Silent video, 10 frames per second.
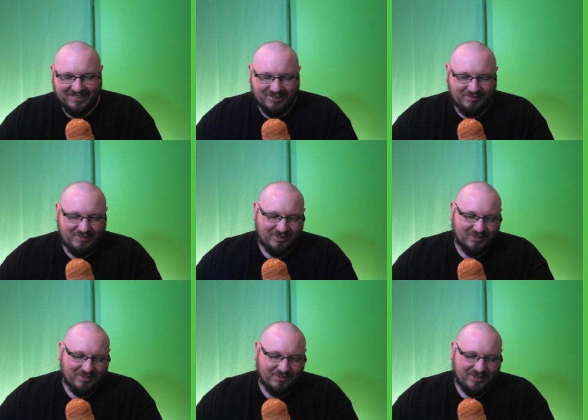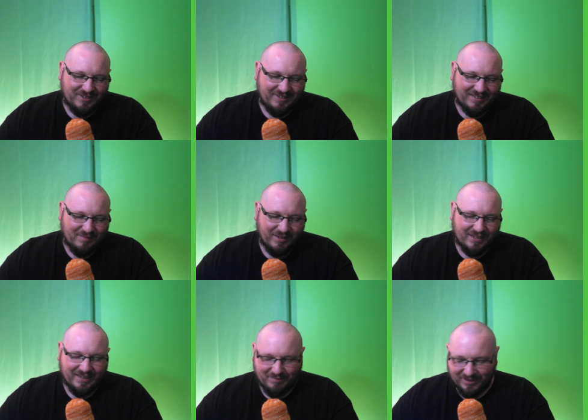Oh, dear Lord. I'm going
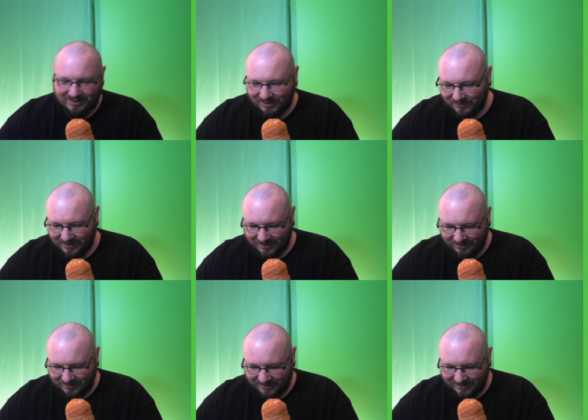to kick myself now.